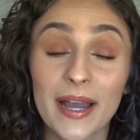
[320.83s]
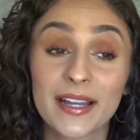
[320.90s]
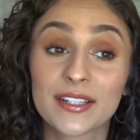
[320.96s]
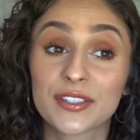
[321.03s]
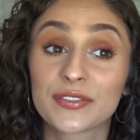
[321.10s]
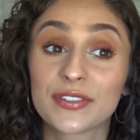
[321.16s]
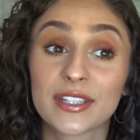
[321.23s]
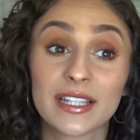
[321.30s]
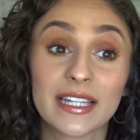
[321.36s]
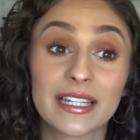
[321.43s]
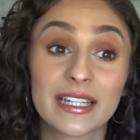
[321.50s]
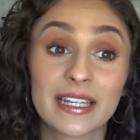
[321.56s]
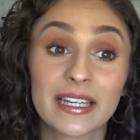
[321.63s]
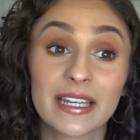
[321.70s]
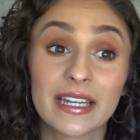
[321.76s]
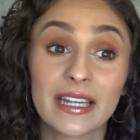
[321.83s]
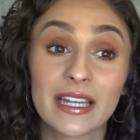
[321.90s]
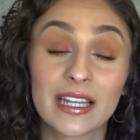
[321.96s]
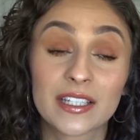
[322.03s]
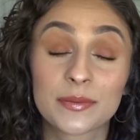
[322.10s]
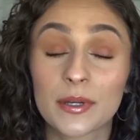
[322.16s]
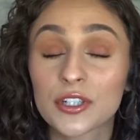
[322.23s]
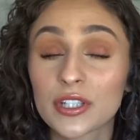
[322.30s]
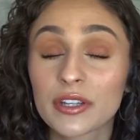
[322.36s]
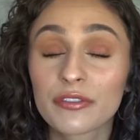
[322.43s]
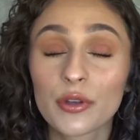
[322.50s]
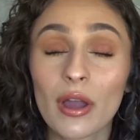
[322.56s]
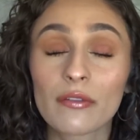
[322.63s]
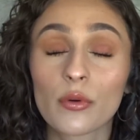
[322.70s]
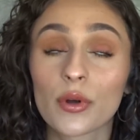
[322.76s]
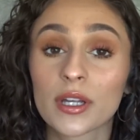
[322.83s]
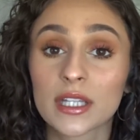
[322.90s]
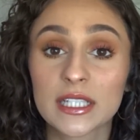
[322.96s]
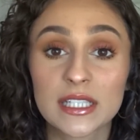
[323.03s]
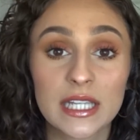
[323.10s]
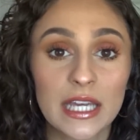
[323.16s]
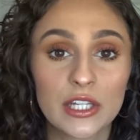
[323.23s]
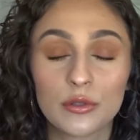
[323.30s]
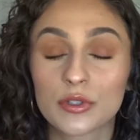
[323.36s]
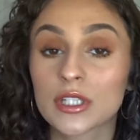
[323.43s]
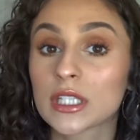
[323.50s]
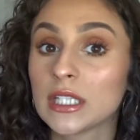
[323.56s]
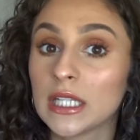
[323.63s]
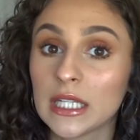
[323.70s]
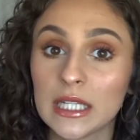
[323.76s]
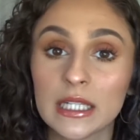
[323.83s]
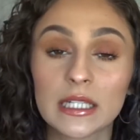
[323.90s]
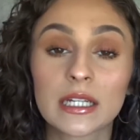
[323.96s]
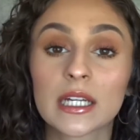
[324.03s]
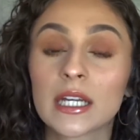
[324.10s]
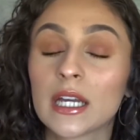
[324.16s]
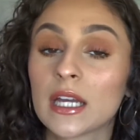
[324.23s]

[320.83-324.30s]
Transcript: I just feel like, especially if you have oily skin, you just need